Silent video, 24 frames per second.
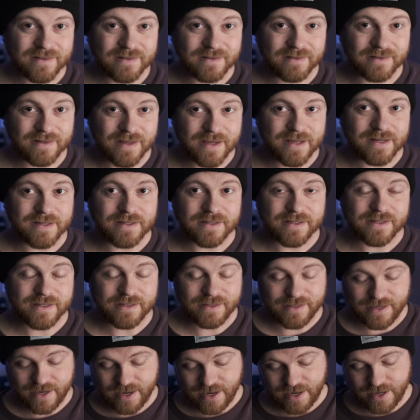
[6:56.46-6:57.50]
lens.
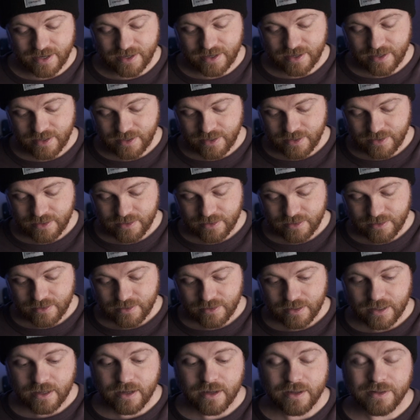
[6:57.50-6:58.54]
And
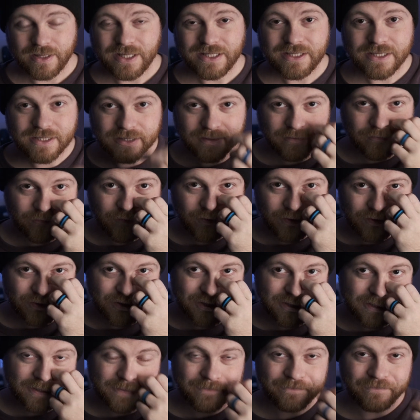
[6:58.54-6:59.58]
this is the
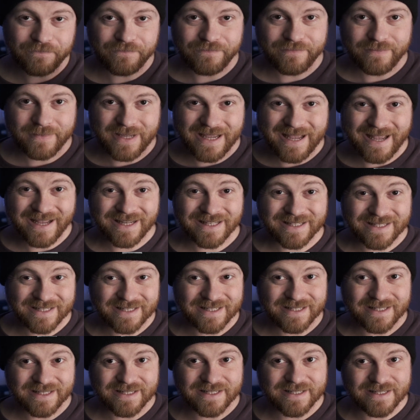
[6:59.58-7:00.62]
first
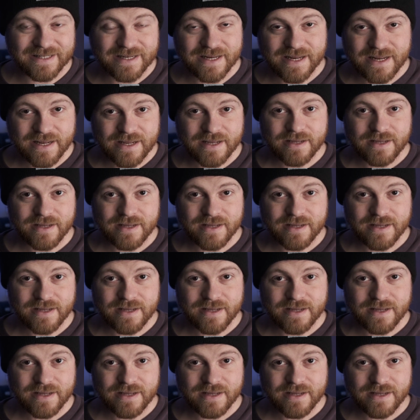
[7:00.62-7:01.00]
XC